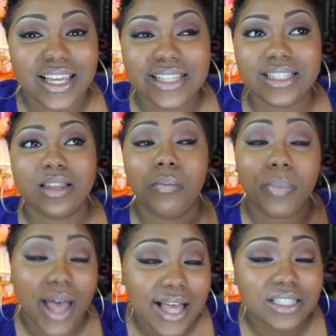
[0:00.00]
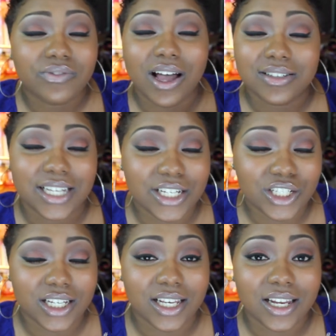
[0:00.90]
It's the best
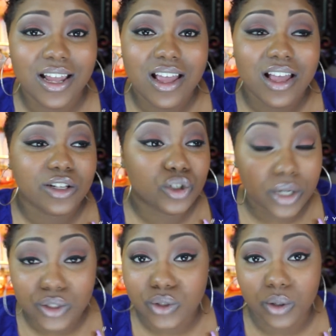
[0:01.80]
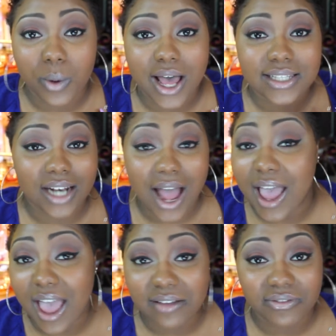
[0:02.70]
foundation drugstore wise that
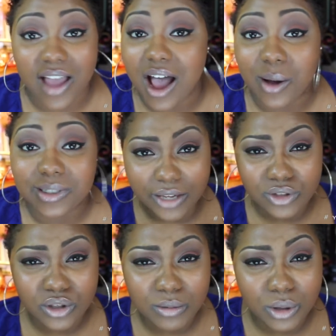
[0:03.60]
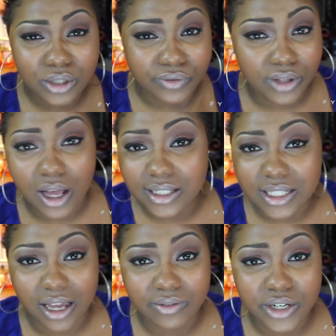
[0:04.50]
I have found. Gives you the most flawless
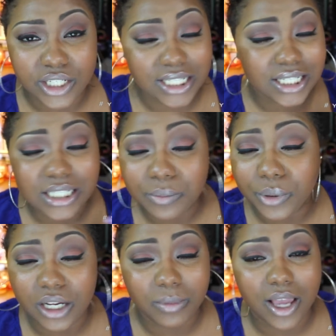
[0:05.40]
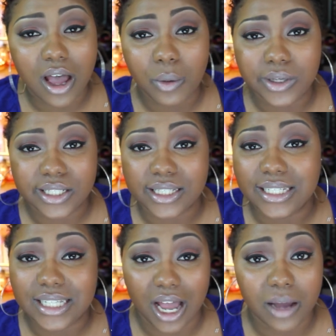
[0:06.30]
coverage. It doesn't break me out, which is a
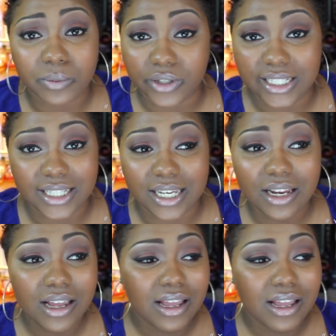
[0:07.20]
top reason.